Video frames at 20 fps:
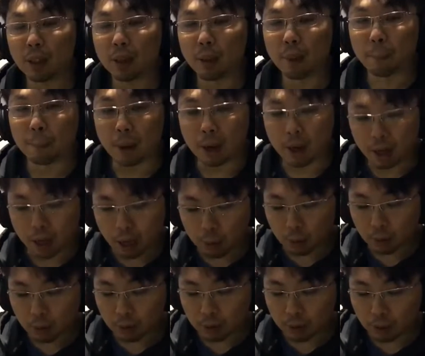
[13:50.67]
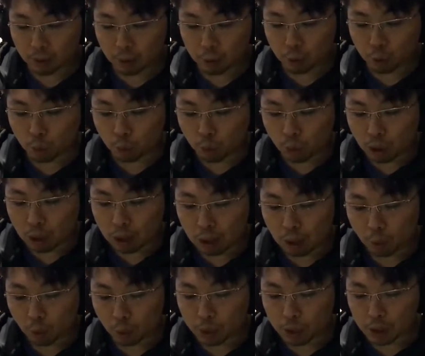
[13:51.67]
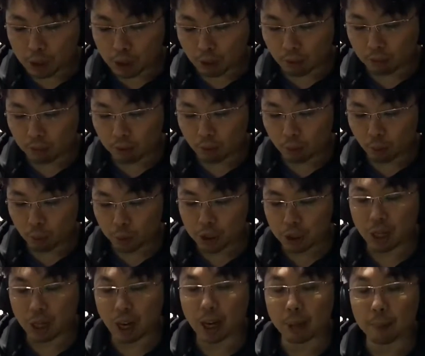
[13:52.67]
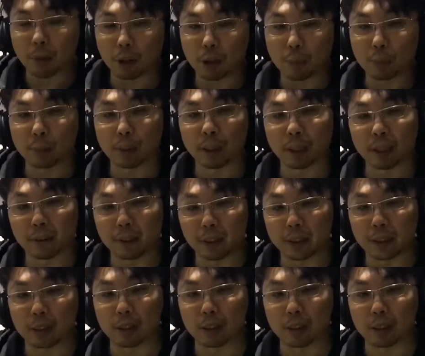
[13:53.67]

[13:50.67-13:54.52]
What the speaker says: but I will tell you which time are you playing already.